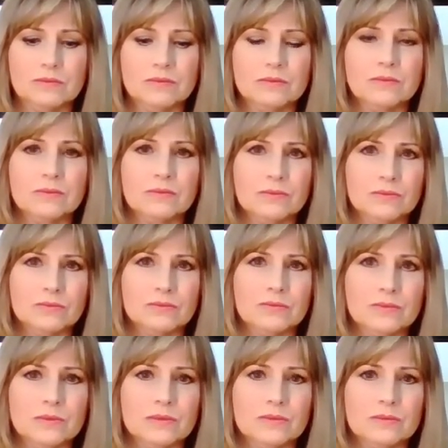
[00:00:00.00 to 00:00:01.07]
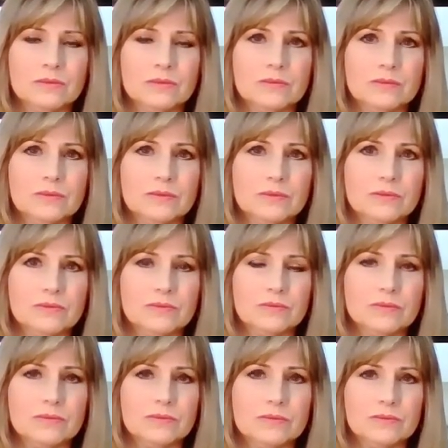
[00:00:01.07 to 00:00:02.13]

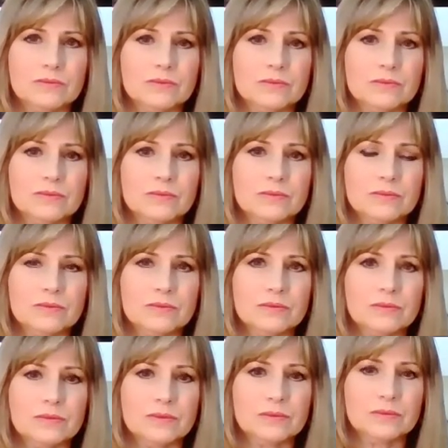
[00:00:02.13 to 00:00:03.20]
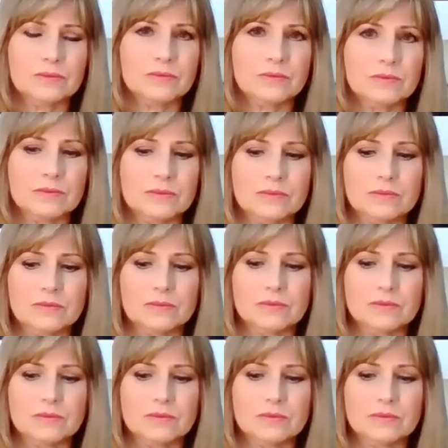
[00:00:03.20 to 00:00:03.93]
The person shown says nothing.